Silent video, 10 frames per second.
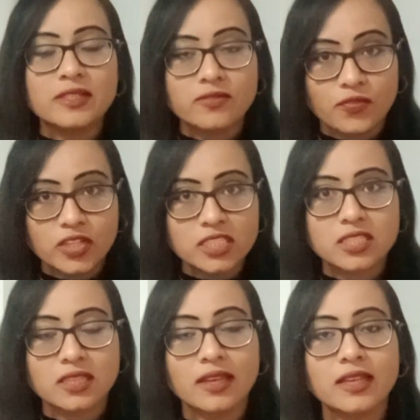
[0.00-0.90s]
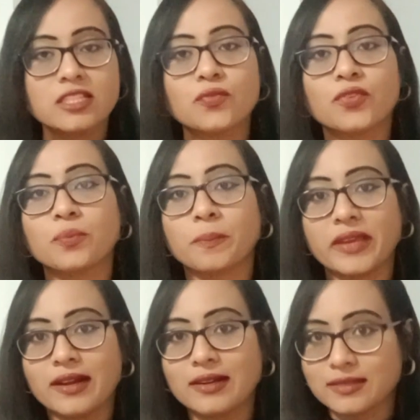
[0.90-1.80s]
first thing is for
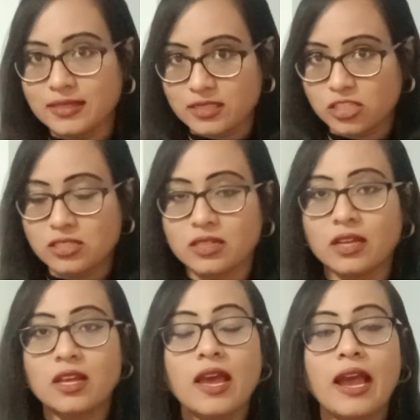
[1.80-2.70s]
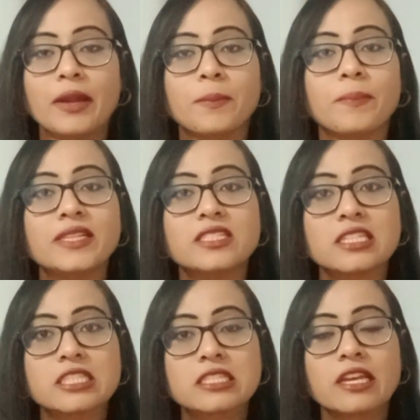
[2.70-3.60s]
PR, this is, and
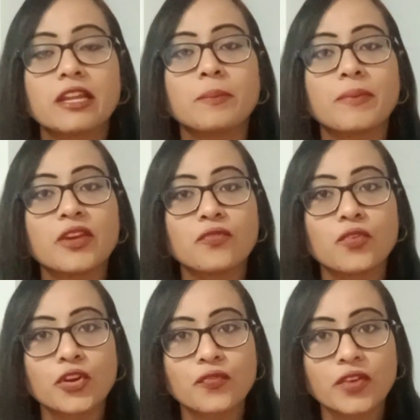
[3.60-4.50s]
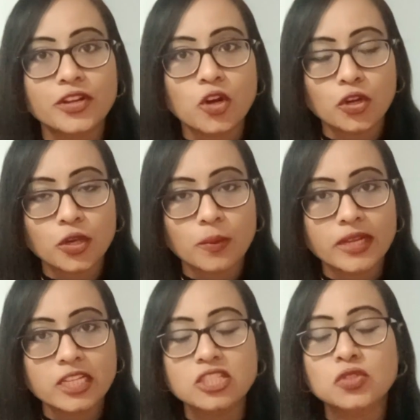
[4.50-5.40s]
P60 and P45 document
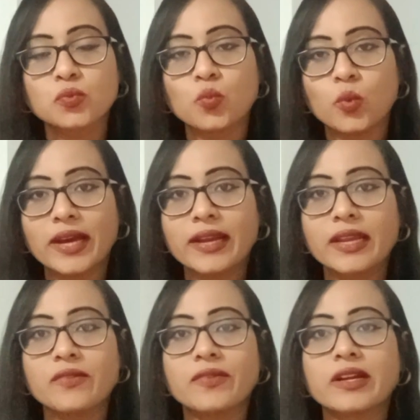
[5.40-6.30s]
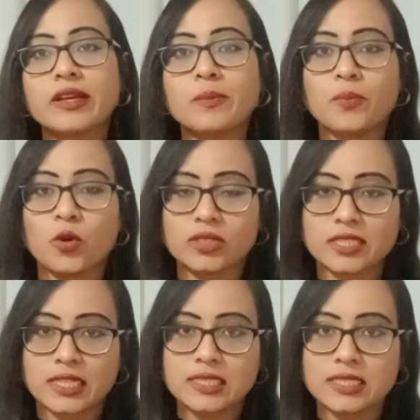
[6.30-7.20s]
is very very
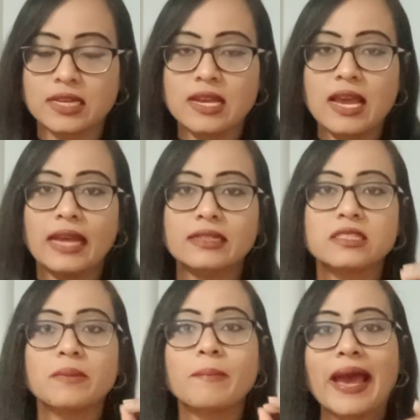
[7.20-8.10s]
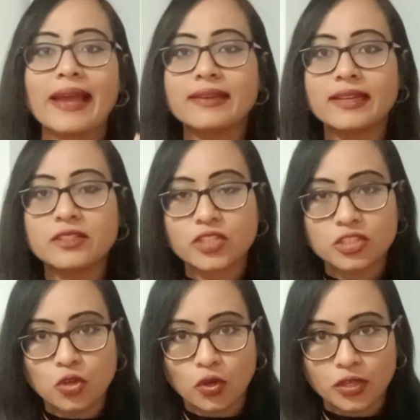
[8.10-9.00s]
important, and it's a mandatory
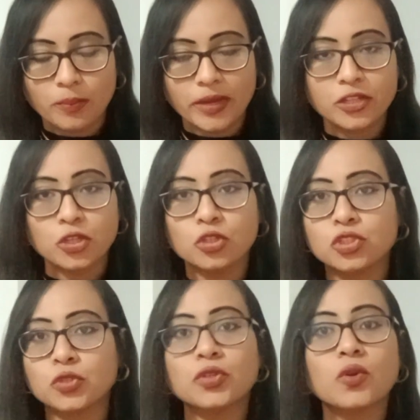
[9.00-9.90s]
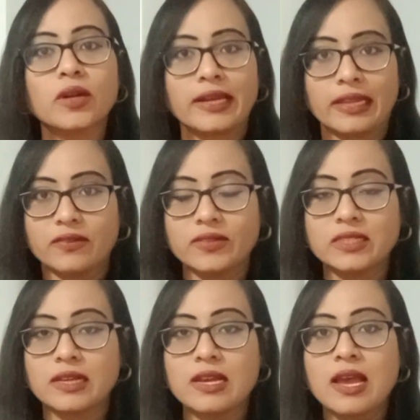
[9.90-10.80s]
document, you should not leave it.
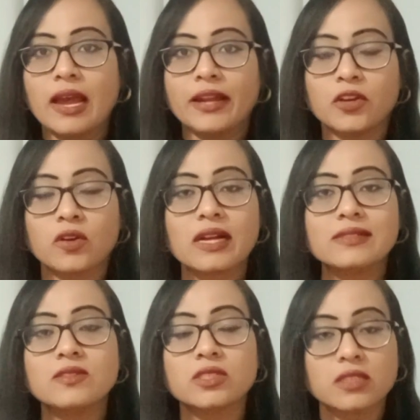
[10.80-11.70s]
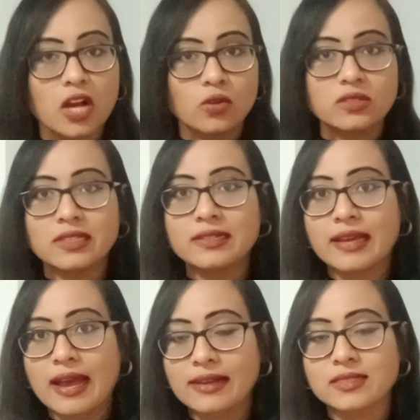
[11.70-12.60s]
And your council
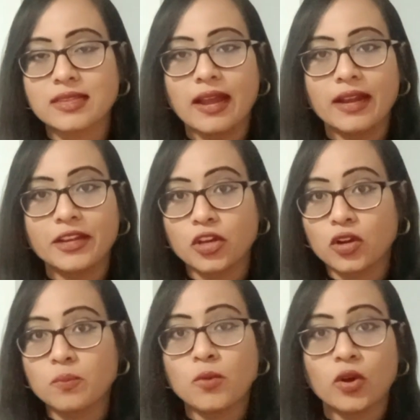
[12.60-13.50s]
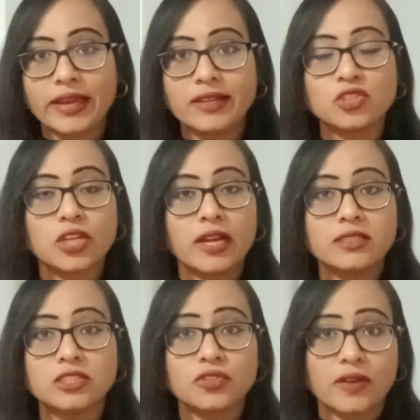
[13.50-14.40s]
tax and your mortgage and
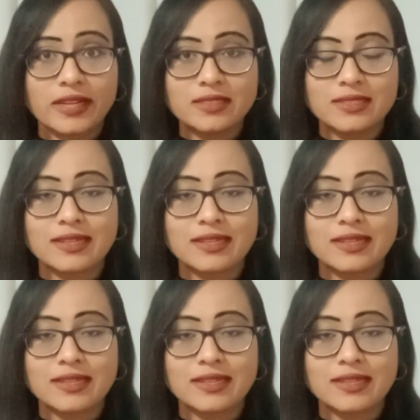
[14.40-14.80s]
rent,